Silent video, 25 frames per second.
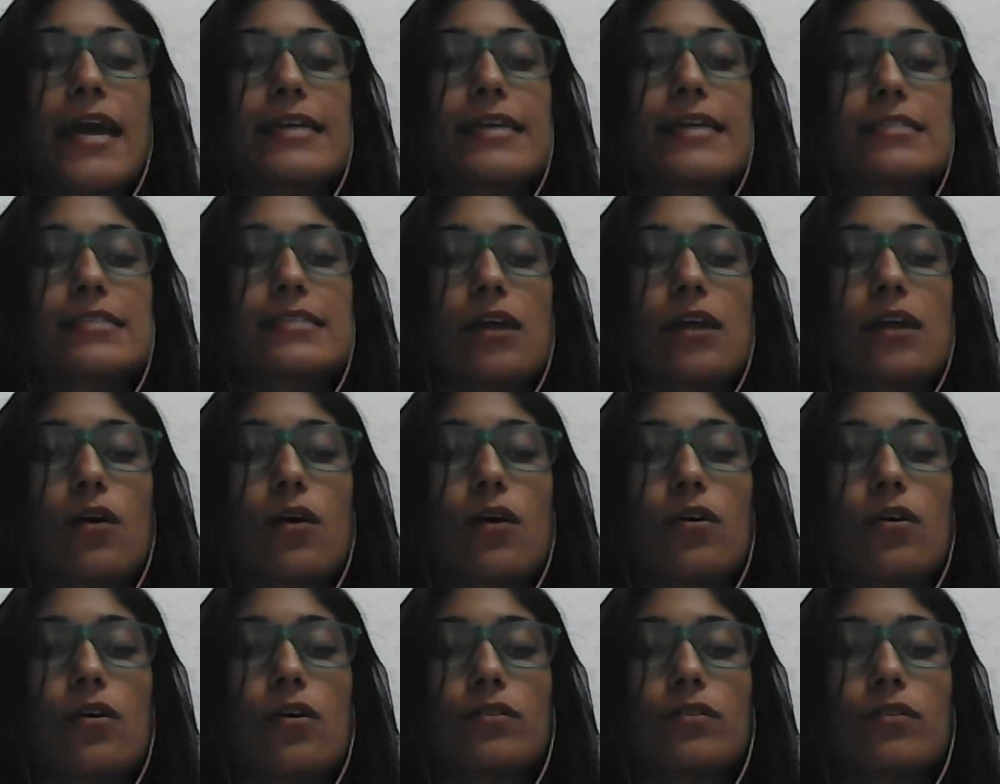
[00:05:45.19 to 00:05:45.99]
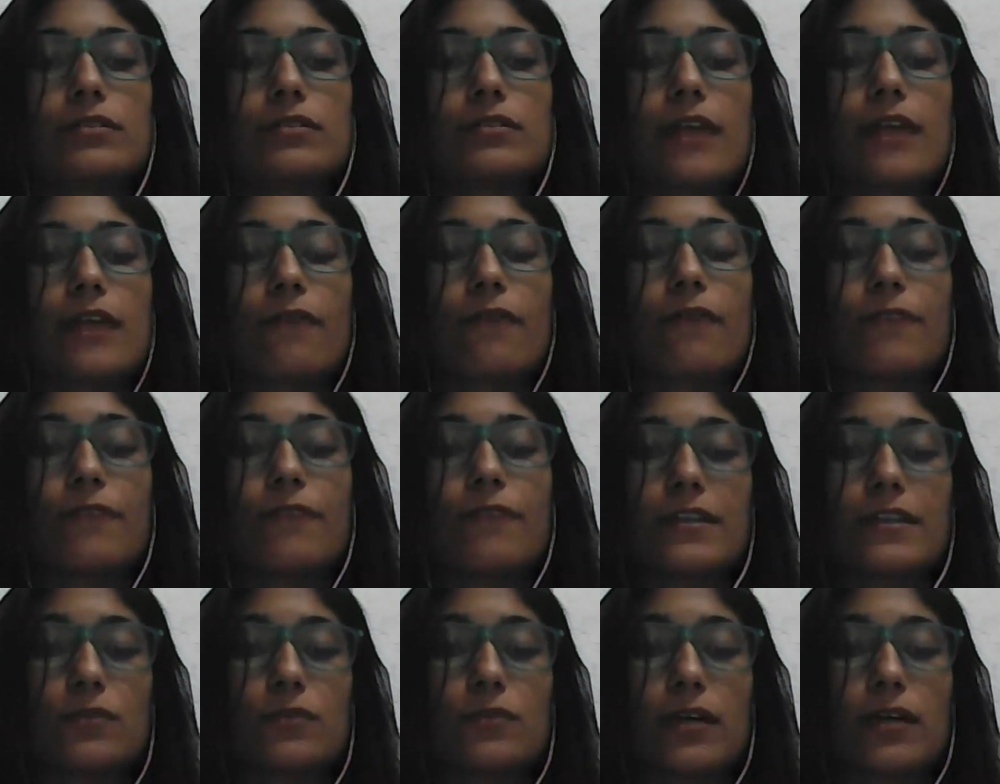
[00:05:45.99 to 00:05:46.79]
So the
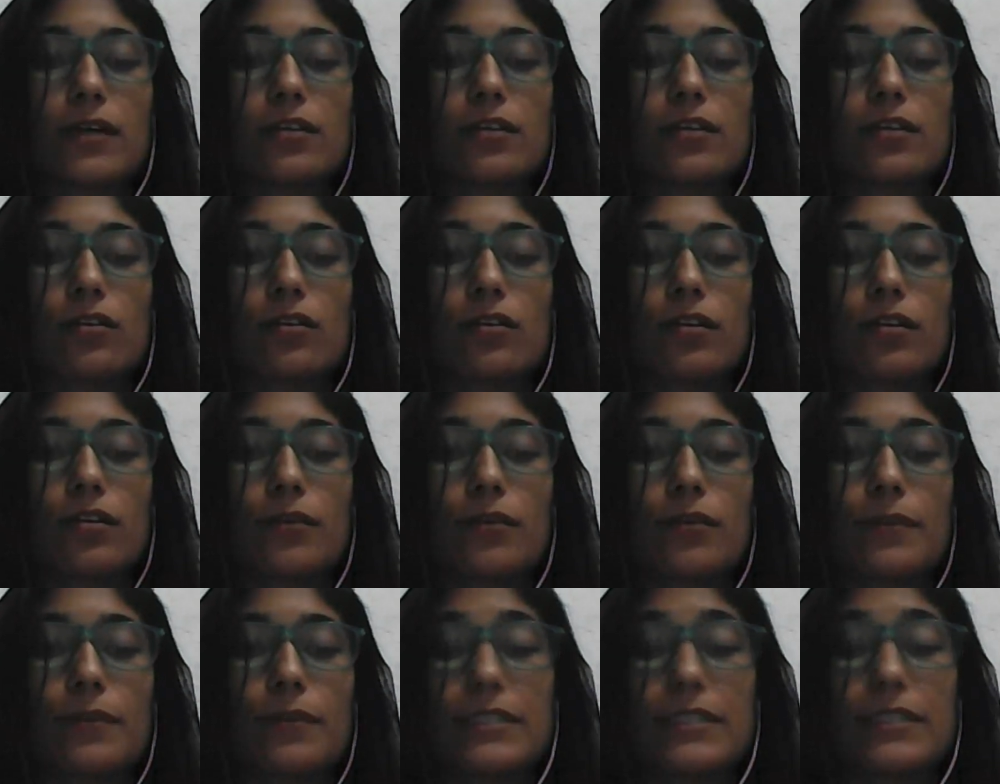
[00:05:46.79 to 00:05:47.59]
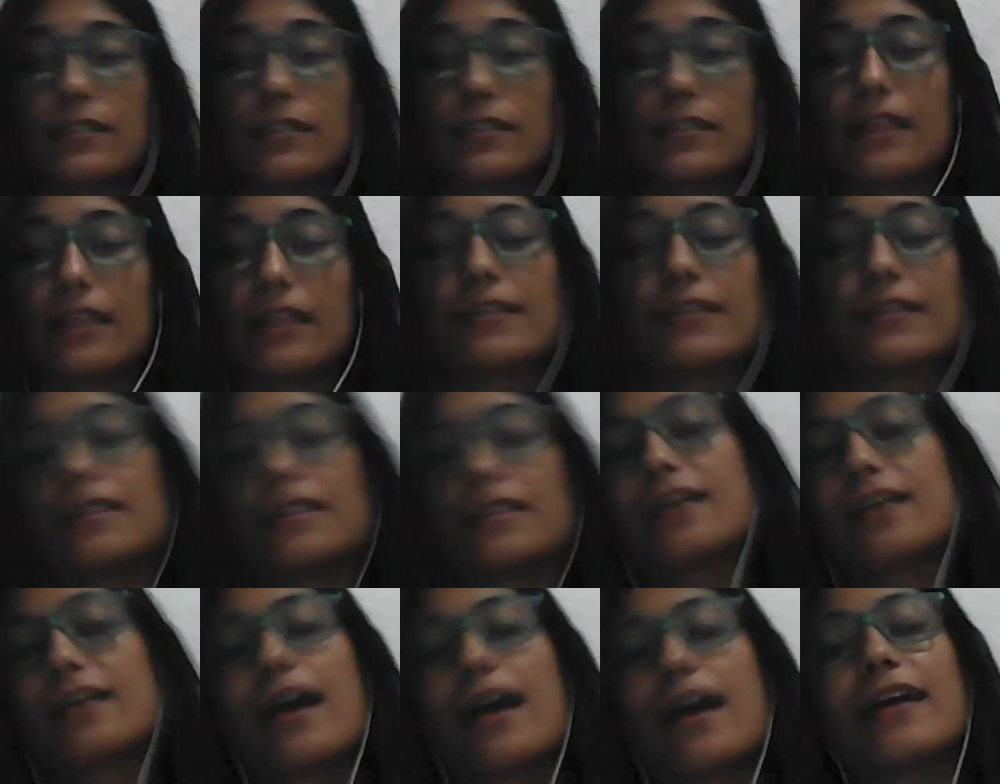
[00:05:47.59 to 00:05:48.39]
first one, or
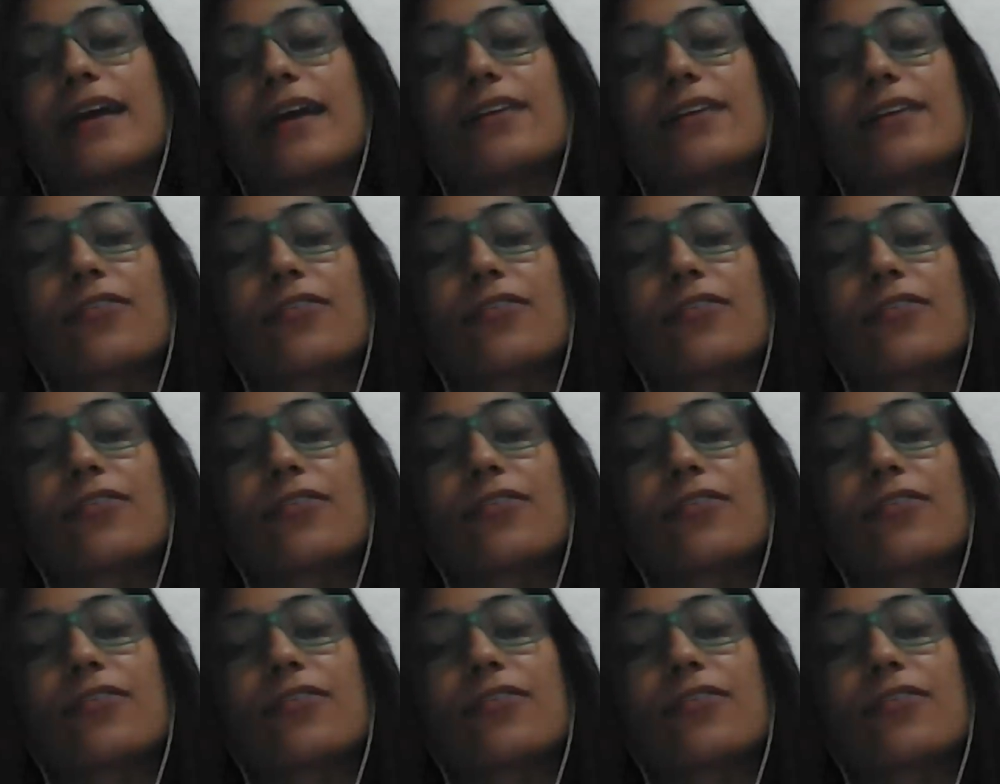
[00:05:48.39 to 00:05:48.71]
personality, I